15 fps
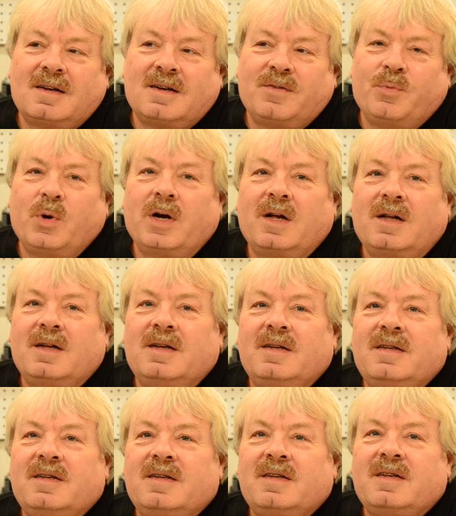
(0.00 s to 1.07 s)
Well,
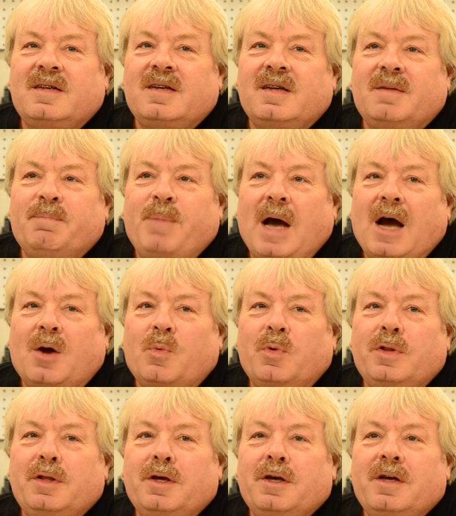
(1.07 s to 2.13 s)
back
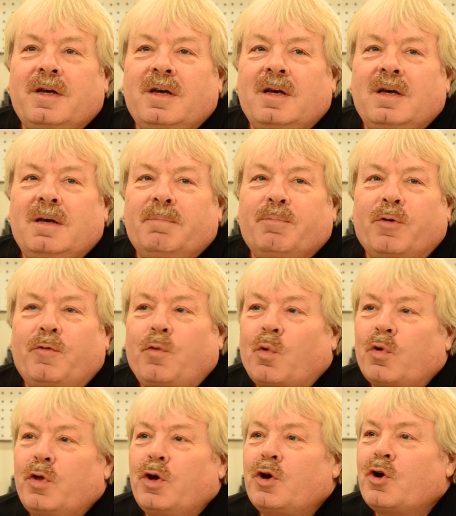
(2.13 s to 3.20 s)

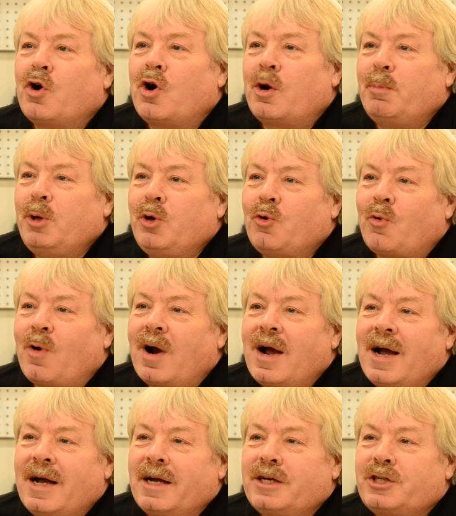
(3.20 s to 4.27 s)
before the economy
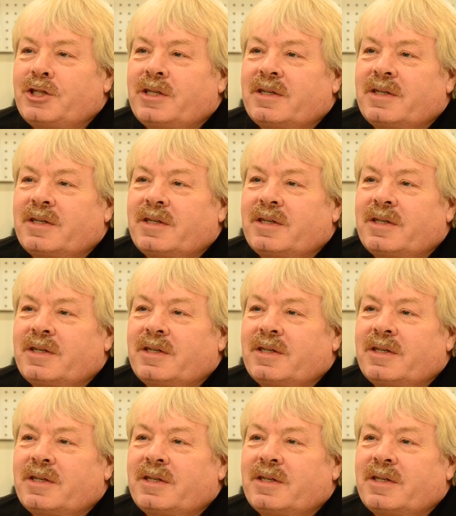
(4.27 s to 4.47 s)
crashed,